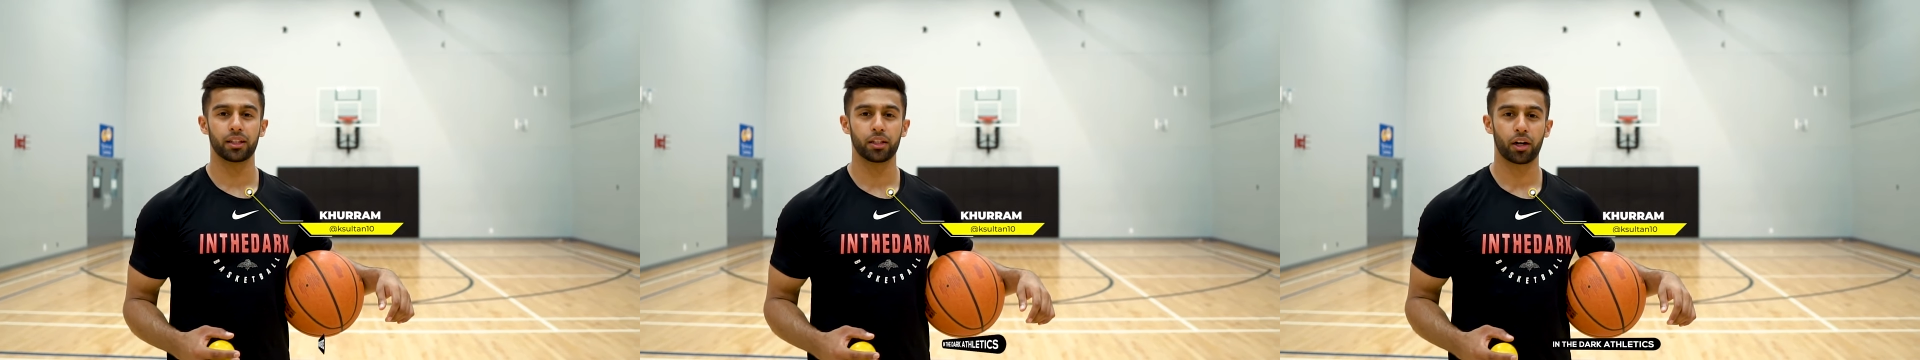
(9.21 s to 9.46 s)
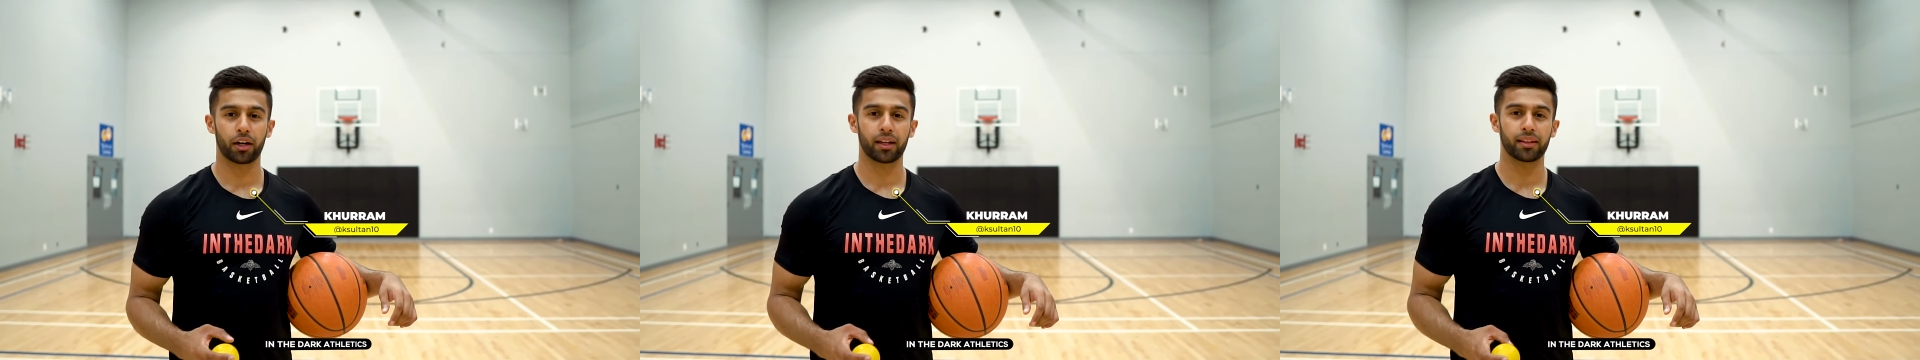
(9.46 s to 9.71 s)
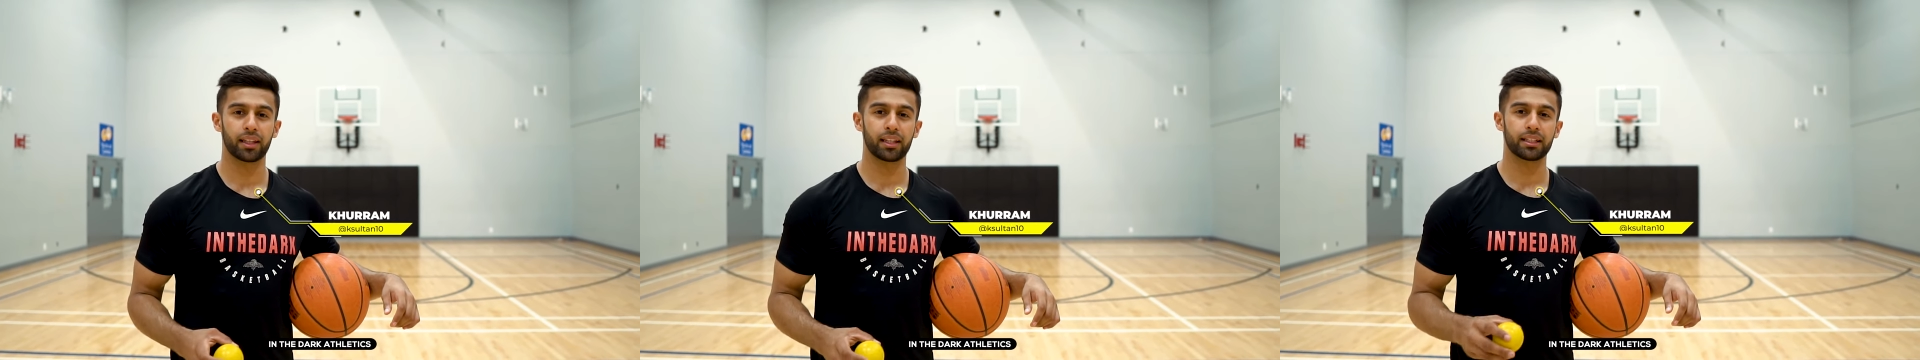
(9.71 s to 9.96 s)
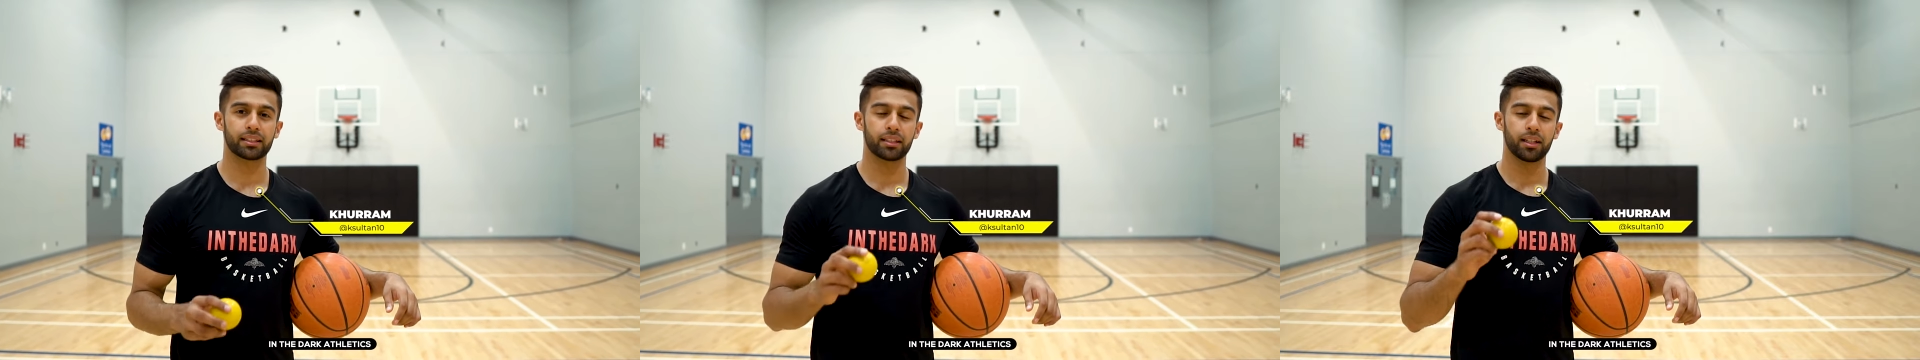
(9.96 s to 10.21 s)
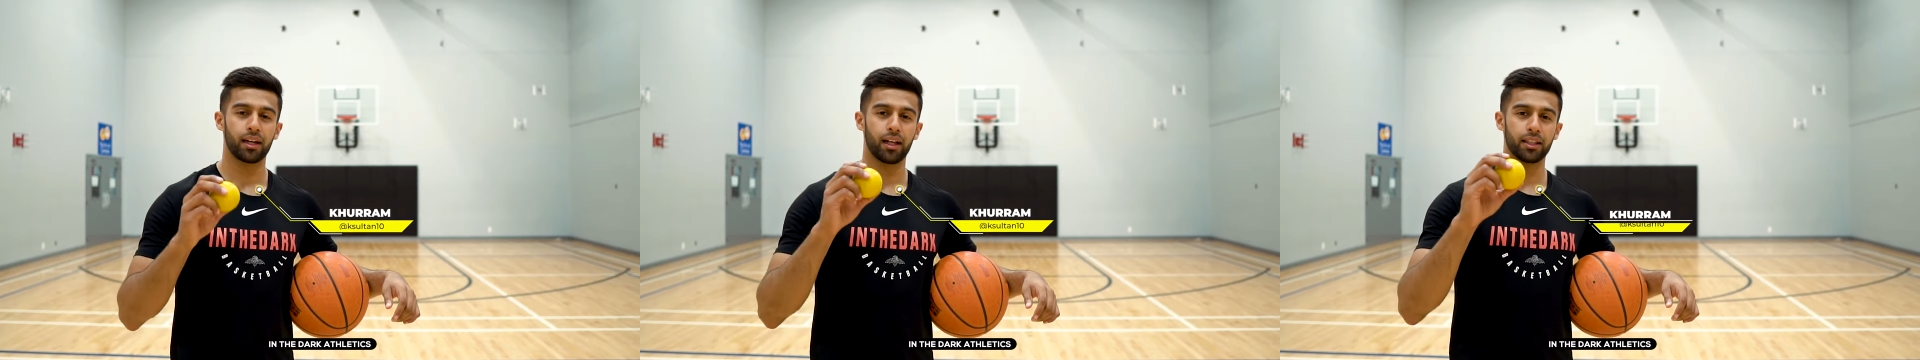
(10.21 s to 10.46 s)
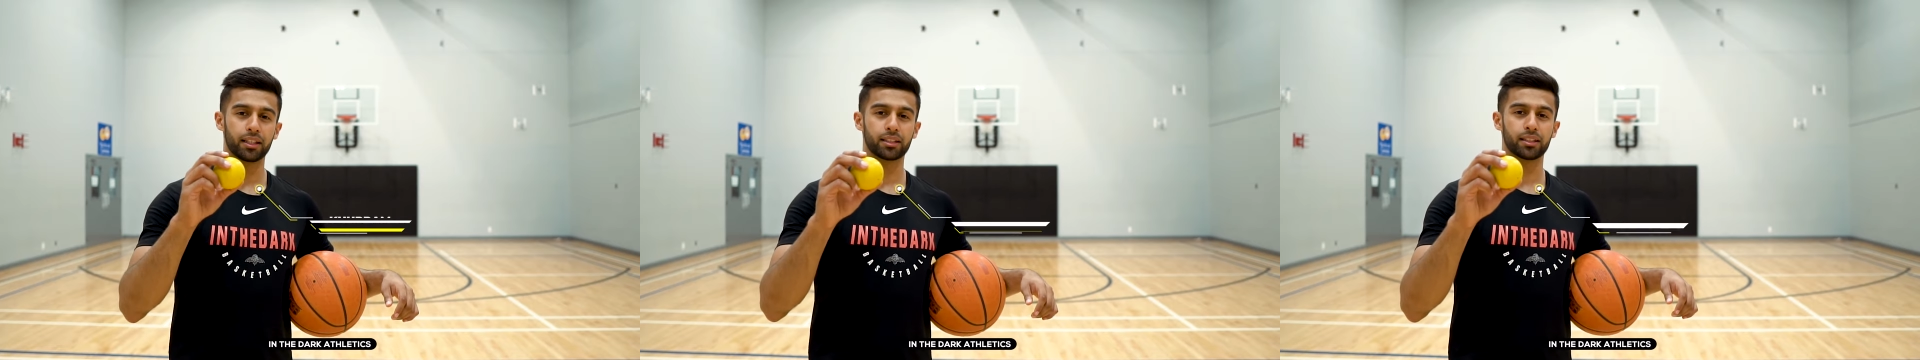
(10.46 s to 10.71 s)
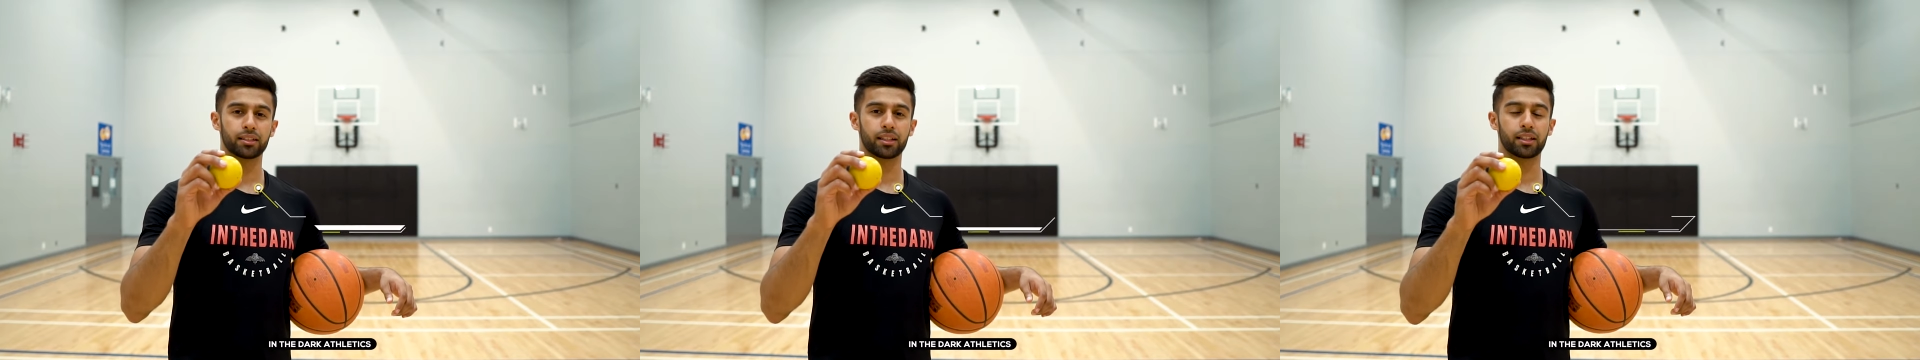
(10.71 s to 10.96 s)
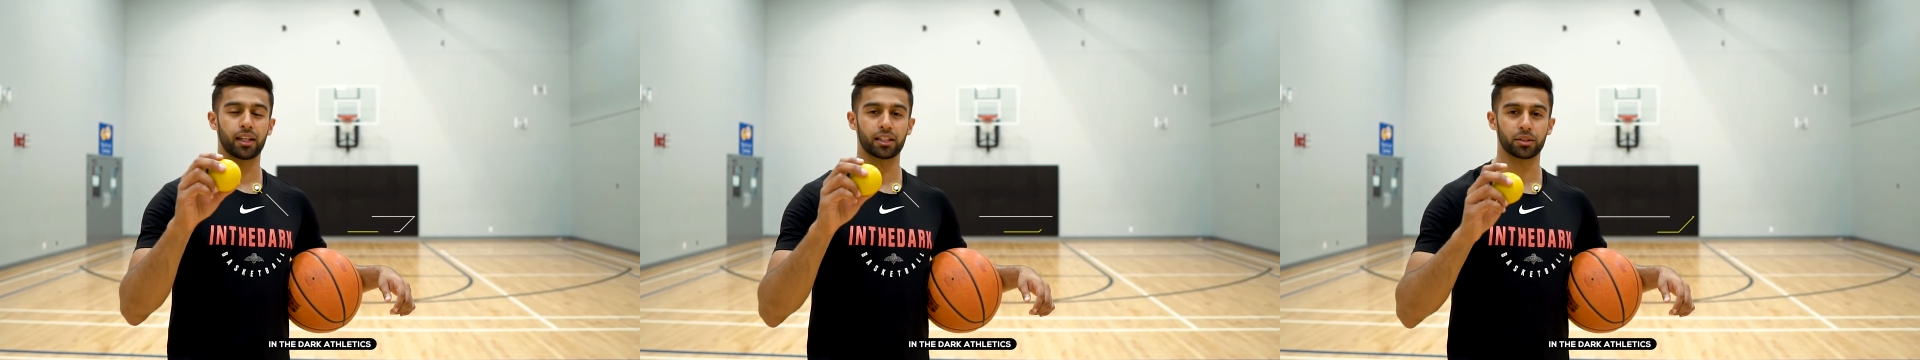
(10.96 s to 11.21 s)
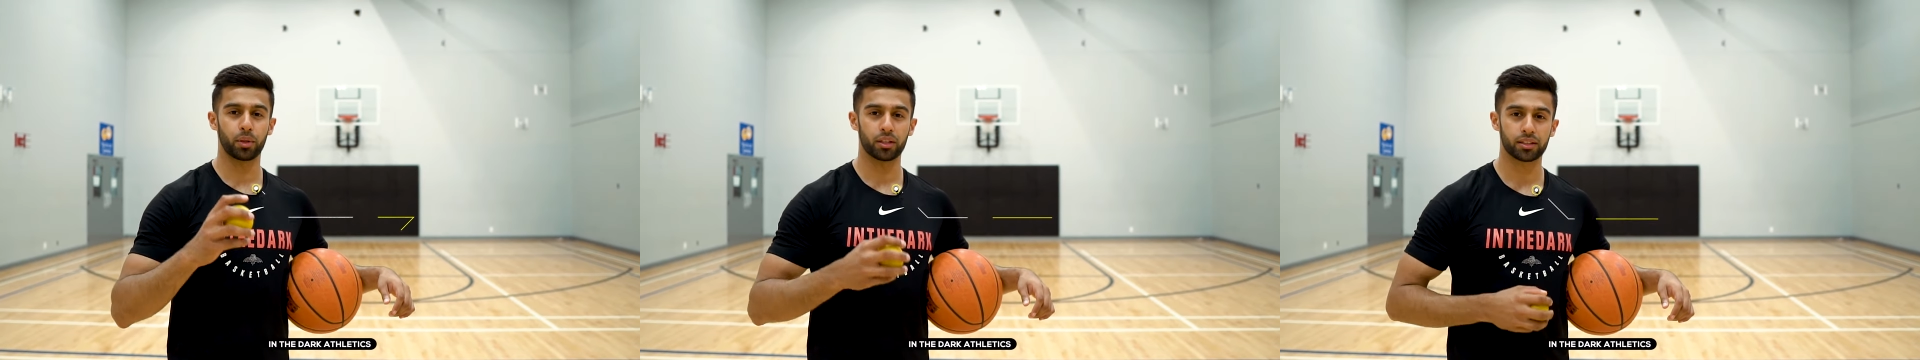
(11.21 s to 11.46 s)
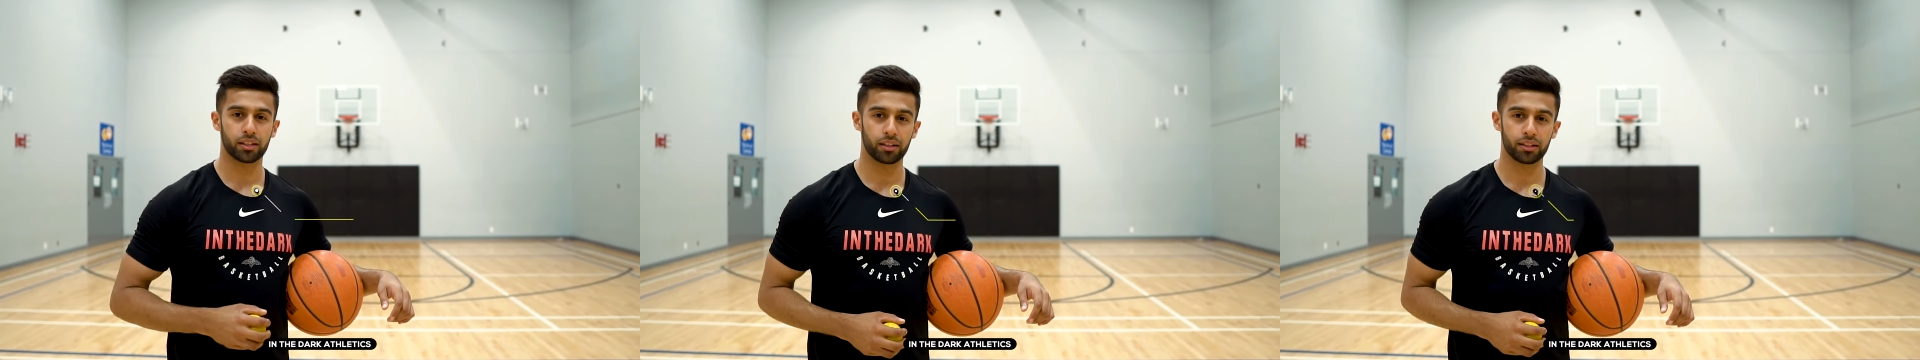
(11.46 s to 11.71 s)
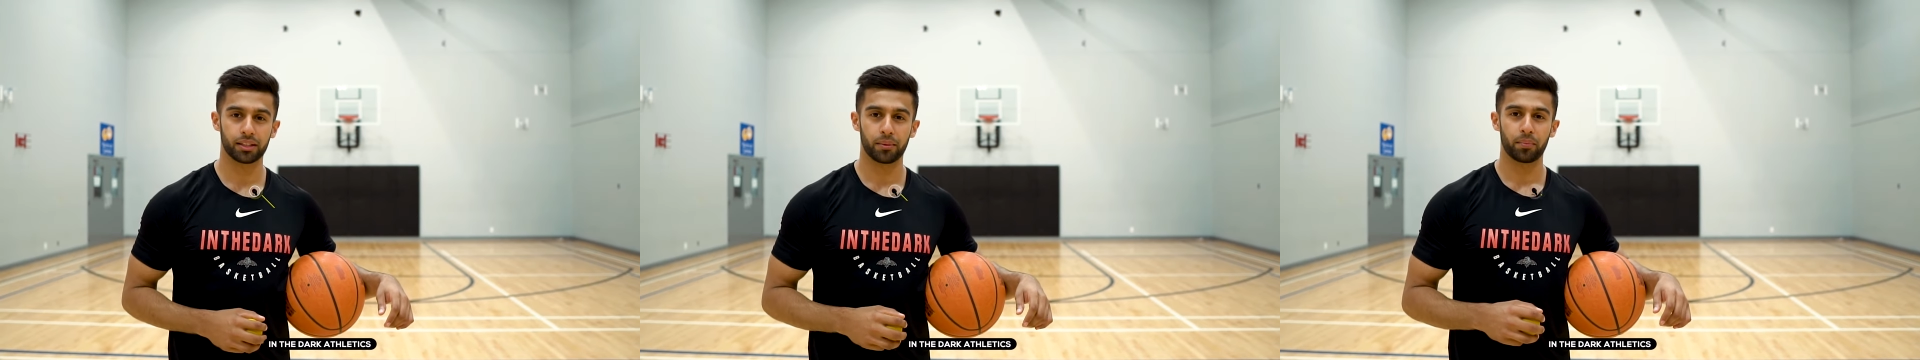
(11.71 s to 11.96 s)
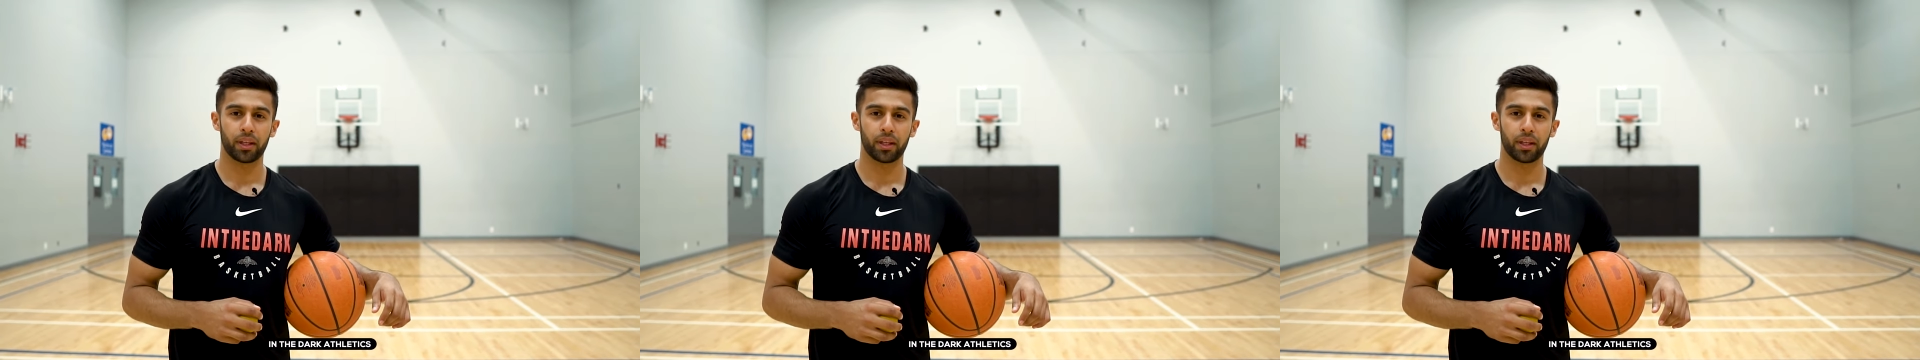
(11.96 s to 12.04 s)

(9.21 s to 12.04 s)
The Dark Athletics, and this is the Tennis Ball Series.